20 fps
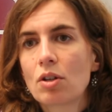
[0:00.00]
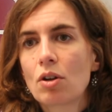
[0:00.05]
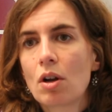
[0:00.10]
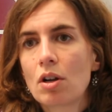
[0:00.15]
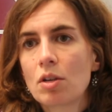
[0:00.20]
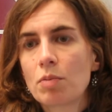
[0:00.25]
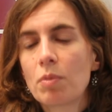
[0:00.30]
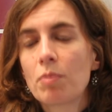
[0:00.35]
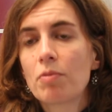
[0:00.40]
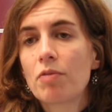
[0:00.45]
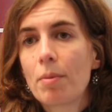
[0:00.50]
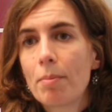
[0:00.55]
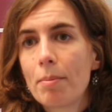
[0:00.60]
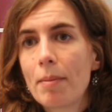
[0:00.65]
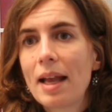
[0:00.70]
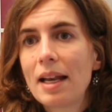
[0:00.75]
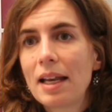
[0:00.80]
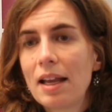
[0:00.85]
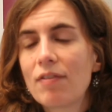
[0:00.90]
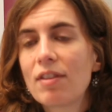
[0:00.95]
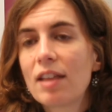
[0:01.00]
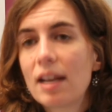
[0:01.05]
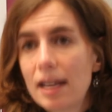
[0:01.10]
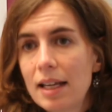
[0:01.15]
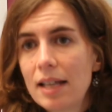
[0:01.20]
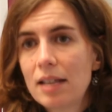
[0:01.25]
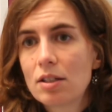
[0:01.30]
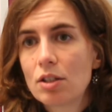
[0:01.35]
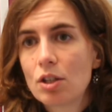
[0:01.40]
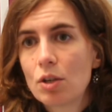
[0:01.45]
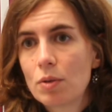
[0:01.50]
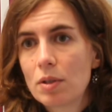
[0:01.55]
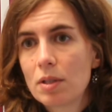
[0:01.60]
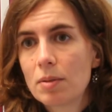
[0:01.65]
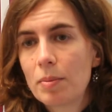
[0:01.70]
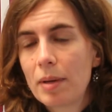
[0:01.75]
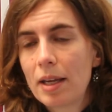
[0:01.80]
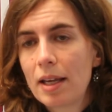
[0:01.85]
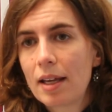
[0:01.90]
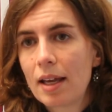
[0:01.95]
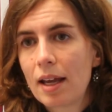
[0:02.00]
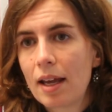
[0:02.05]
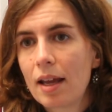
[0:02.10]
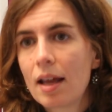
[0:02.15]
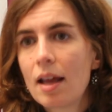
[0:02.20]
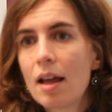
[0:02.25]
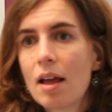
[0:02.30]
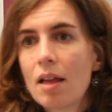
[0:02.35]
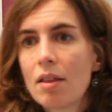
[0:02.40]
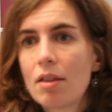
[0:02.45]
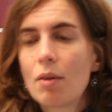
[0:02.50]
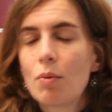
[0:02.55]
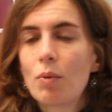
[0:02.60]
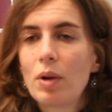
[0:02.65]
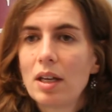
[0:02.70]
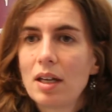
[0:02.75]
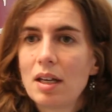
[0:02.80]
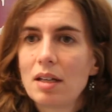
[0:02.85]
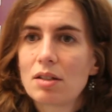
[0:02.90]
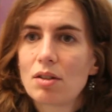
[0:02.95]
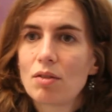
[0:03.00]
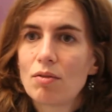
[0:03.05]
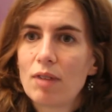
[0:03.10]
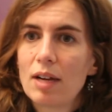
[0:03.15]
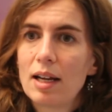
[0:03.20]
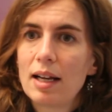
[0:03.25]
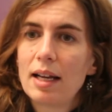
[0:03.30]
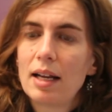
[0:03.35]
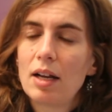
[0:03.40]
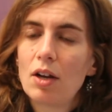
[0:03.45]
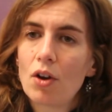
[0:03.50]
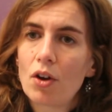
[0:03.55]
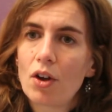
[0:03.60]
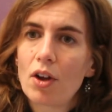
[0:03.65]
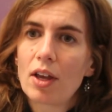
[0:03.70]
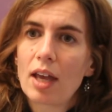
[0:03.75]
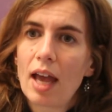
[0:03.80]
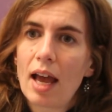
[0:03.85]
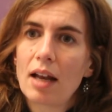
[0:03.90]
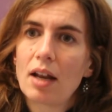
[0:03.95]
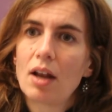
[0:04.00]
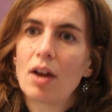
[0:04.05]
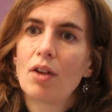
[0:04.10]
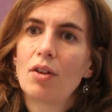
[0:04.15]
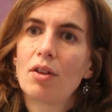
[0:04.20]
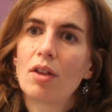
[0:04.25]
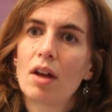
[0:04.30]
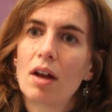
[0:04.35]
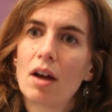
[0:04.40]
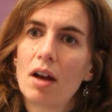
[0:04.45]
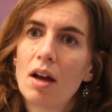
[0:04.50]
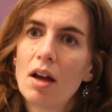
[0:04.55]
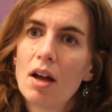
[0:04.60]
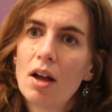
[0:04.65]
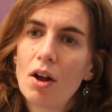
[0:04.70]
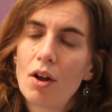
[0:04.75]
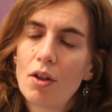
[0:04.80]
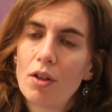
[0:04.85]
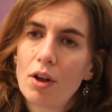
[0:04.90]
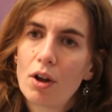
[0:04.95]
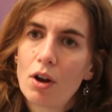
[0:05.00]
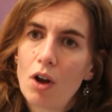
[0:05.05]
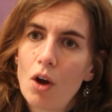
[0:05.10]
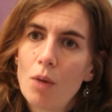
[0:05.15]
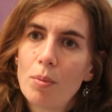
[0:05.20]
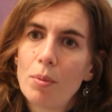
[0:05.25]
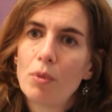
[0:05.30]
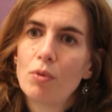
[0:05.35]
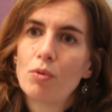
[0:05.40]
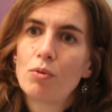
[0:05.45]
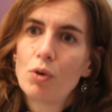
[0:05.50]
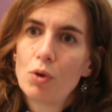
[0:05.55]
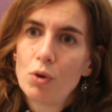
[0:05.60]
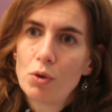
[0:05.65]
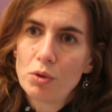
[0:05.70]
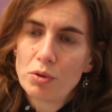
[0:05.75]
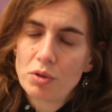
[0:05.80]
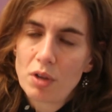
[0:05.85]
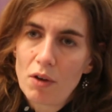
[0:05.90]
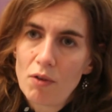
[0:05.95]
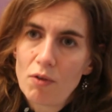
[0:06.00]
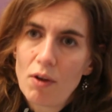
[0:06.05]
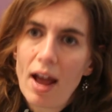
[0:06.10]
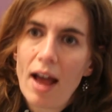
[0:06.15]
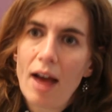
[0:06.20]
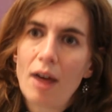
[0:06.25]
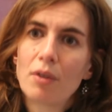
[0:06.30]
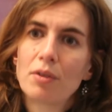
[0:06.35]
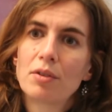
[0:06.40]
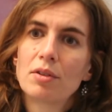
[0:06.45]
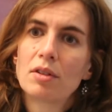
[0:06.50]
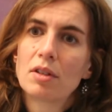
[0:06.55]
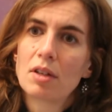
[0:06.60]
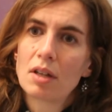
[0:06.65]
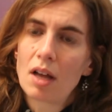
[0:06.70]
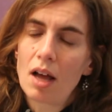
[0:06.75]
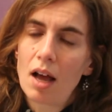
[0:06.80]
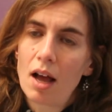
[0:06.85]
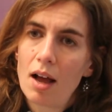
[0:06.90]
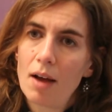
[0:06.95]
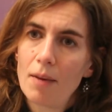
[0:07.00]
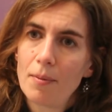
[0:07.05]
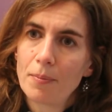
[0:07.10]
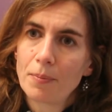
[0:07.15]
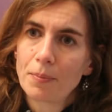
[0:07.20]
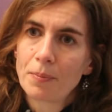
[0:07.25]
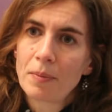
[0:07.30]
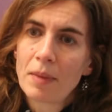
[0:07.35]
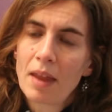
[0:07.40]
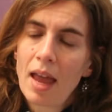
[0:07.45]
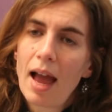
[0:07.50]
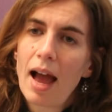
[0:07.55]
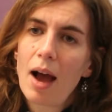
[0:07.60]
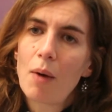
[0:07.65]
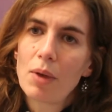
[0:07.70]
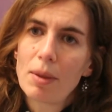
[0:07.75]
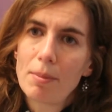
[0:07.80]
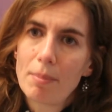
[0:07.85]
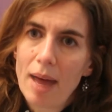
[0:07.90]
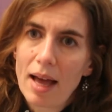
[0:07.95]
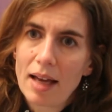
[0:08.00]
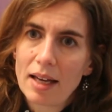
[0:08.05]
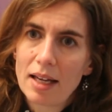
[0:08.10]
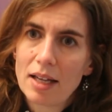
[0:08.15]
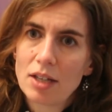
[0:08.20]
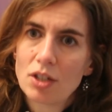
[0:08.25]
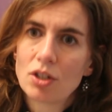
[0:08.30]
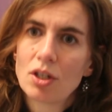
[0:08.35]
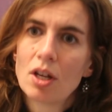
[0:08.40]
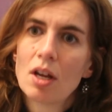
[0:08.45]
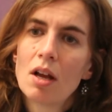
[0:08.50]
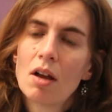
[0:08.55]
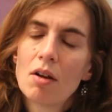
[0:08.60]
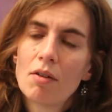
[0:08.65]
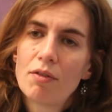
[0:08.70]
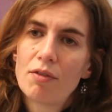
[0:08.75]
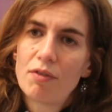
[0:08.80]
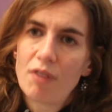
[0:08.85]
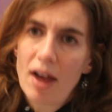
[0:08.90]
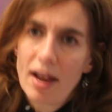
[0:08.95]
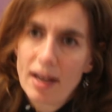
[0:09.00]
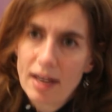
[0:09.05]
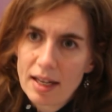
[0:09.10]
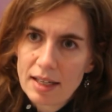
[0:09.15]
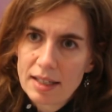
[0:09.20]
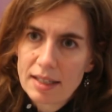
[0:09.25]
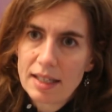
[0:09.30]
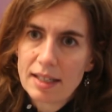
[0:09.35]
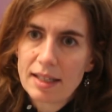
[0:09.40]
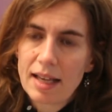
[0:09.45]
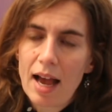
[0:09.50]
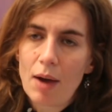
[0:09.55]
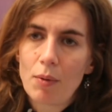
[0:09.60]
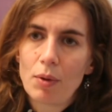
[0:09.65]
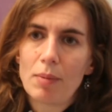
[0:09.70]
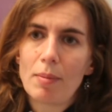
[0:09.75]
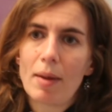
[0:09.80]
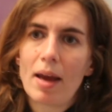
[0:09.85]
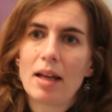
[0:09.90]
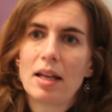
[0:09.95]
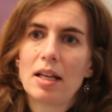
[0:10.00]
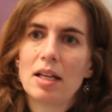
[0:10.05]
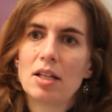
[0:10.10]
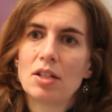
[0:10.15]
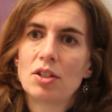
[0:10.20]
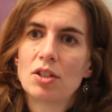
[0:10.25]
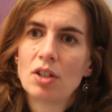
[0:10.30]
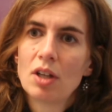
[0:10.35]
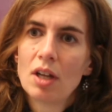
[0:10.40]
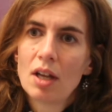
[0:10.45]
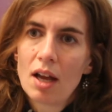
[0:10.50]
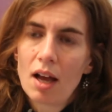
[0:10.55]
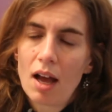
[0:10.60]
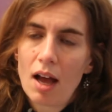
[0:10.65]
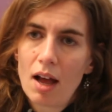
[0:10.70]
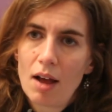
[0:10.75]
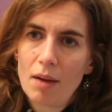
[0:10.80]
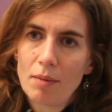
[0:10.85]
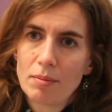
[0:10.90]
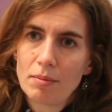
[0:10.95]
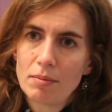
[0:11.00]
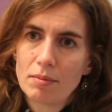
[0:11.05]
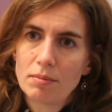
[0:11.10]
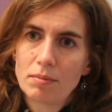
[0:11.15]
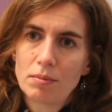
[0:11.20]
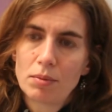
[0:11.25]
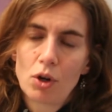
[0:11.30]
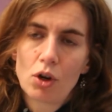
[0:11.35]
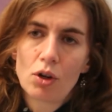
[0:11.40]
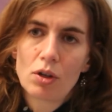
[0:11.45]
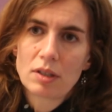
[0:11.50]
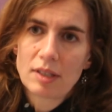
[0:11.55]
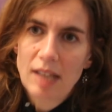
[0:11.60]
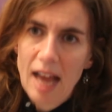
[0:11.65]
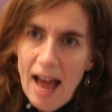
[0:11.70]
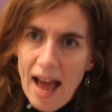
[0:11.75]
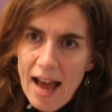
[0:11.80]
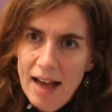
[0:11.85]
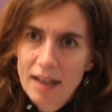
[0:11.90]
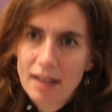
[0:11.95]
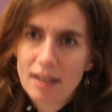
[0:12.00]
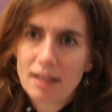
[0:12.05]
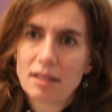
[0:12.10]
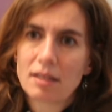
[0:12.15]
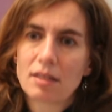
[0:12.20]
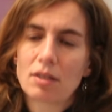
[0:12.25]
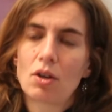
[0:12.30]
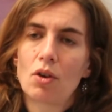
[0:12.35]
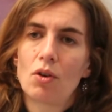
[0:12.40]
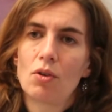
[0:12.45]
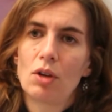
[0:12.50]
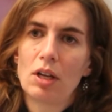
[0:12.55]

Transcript: acknowledgement from many of the leaders who were speaking that we need to really look again at the, at the global rules around um, how we manage finances, how we manage um, tax,